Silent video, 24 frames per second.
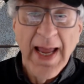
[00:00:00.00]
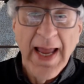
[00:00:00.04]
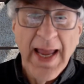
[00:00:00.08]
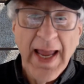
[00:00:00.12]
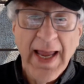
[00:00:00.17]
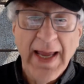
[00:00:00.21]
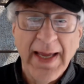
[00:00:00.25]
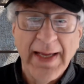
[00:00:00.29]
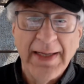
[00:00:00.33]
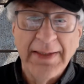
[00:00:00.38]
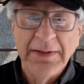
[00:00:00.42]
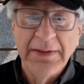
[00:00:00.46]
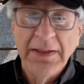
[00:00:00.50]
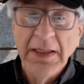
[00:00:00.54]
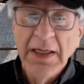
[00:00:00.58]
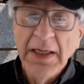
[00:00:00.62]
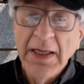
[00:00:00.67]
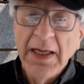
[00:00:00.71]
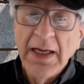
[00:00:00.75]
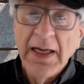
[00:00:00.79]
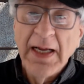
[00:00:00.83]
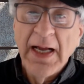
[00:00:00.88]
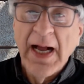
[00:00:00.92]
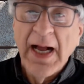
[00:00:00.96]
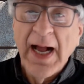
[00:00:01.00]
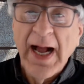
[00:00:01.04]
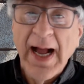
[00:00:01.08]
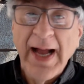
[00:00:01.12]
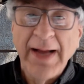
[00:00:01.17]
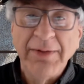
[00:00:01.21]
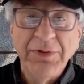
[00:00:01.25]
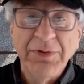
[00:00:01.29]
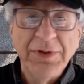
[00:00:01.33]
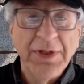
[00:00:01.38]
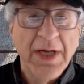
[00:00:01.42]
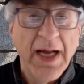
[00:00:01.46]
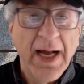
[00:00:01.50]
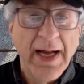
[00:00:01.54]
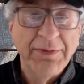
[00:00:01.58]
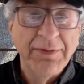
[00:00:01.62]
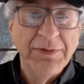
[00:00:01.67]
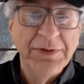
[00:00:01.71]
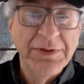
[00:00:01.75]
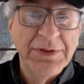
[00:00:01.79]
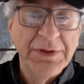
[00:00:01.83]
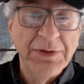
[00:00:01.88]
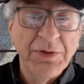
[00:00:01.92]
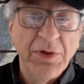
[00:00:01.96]
And I
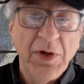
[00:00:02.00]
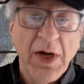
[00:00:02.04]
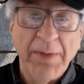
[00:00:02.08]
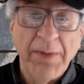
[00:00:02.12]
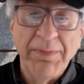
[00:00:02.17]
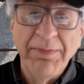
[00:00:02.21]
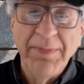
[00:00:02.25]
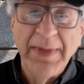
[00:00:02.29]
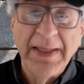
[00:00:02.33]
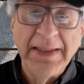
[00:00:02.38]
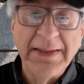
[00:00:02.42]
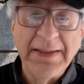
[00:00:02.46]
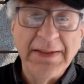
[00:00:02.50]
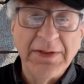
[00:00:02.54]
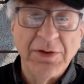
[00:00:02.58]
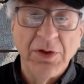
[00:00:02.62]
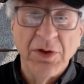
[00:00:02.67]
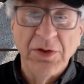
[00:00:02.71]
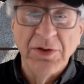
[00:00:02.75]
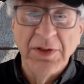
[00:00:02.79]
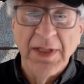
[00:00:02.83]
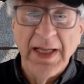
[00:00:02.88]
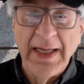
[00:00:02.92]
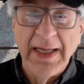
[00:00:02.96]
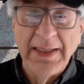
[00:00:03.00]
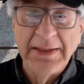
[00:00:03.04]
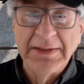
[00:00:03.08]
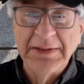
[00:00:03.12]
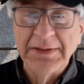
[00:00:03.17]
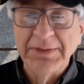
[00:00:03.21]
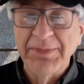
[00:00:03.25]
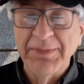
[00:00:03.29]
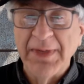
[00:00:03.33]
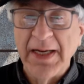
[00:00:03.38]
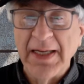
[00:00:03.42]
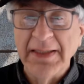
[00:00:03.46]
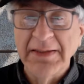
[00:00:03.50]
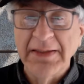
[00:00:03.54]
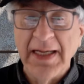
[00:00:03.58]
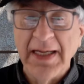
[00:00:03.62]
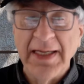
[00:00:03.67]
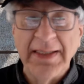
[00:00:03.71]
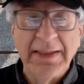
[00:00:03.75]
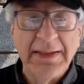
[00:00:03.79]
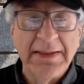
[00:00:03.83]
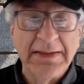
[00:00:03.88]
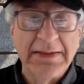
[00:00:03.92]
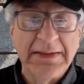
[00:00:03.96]
would do a minute or less. My
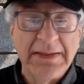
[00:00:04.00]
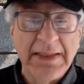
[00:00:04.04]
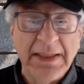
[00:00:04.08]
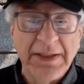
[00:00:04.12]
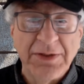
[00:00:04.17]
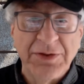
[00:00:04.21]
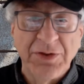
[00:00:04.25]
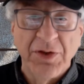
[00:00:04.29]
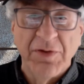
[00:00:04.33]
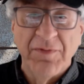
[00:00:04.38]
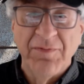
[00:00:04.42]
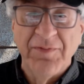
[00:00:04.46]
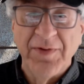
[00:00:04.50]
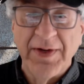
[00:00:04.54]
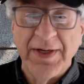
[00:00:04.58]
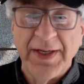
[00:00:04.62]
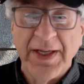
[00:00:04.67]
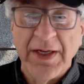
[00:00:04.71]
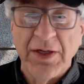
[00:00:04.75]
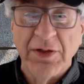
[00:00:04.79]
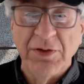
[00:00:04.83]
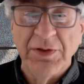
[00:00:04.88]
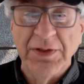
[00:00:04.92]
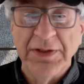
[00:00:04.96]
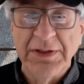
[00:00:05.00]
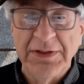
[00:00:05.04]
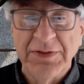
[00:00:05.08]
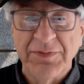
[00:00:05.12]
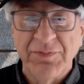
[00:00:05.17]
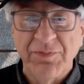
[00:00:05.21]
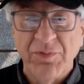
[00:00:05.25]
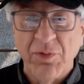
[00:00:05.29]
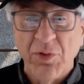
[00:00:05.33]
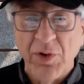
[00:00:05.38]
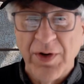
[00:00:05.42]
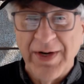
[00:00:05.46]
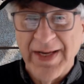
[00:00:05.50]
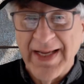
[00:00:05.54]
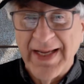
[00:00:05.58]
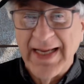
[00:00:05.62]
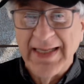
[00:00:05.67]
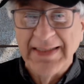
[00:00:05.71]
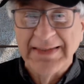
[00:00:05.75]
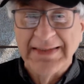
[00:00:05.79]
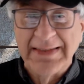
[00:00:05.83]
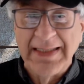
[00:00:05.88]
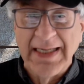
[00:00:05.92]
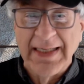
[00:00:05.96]
latest intro video is
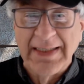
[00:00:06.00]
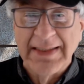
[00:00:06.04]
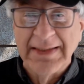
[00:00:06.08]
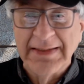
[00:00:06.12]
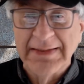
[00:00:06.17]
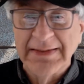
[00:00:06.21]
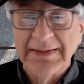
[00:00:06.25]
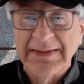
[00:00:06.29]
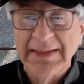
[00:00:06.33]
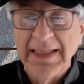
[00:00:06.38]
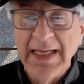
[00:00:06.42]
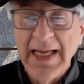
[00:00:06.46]
48 seconds,